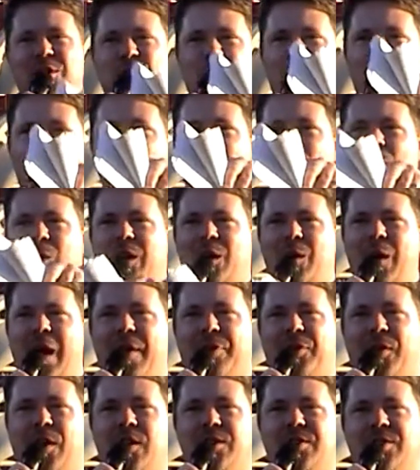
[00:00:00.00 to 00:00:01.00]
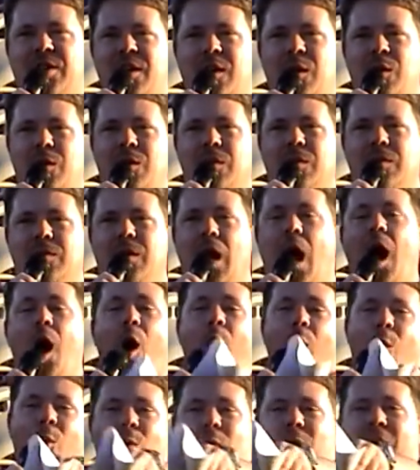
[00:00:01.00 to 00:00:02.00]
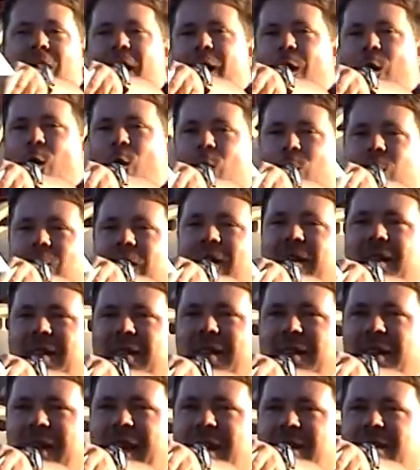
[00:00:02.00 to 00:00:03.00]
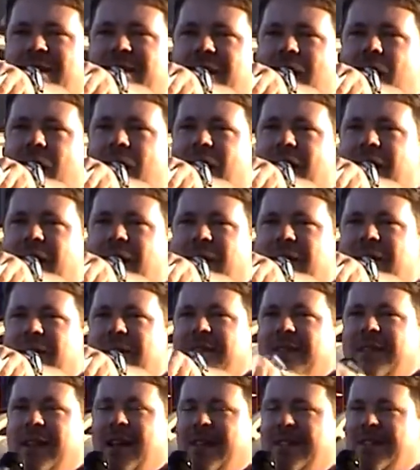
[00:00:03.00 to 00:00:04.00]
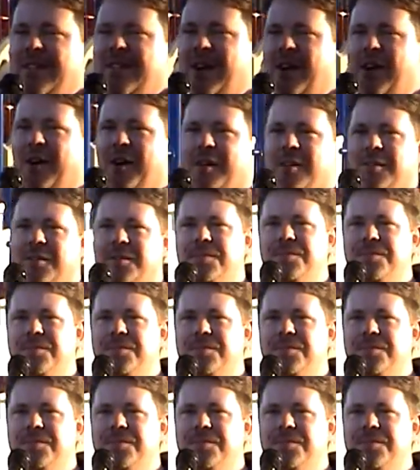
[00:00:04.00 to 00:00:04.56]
Junior, were you out there too? Oh, oh, yes, sir. Yes, sir.